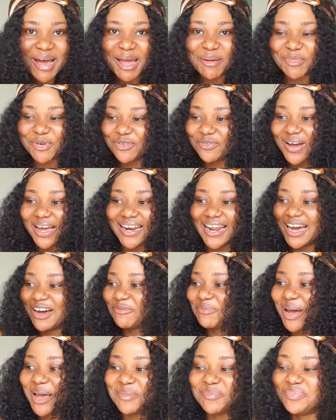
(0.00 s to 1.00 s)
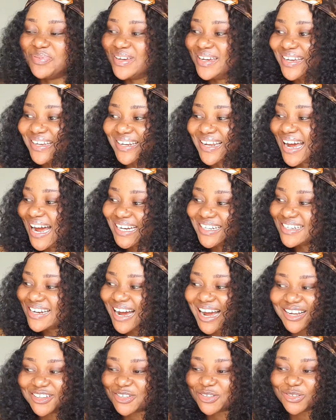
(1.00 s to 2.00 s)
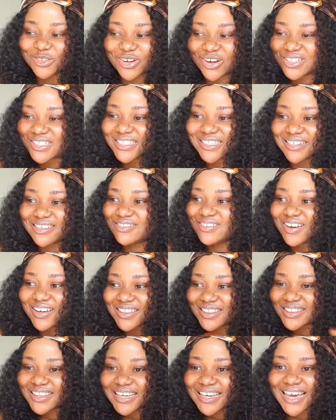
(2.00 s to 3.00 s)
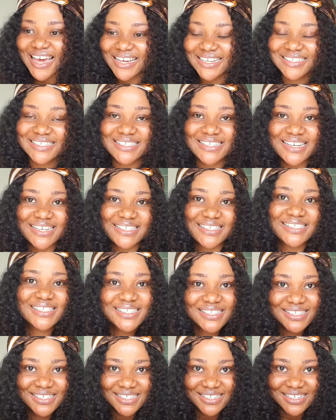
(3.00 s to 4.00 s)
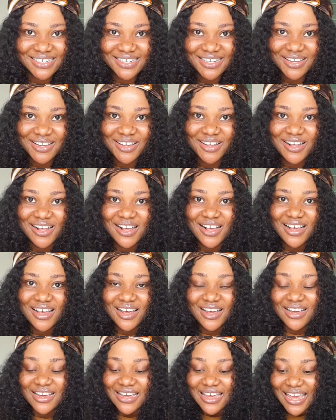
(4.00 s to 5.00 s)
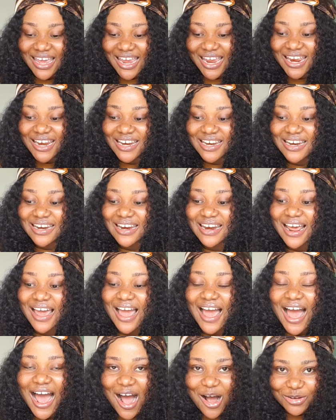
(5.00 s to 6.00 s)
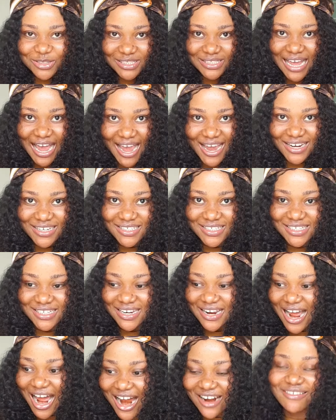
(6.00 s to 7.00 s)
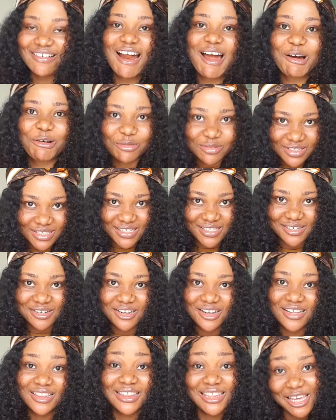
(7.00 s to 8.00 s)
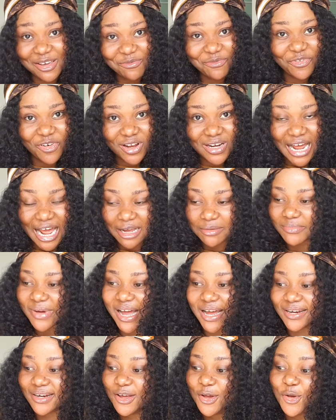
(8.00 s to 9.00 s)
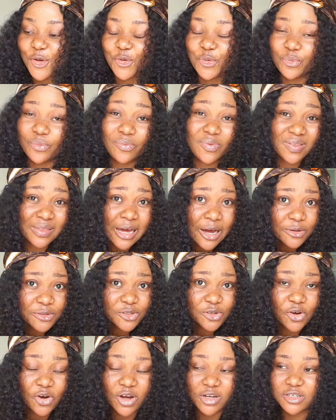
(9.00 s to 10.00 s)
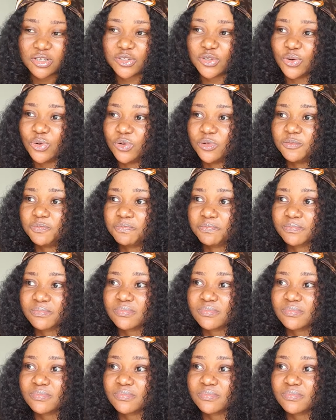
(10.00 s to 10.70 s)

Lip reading: I move and have my being. I do not, nothing exists in, outside, around the Mfon Akpan without God. So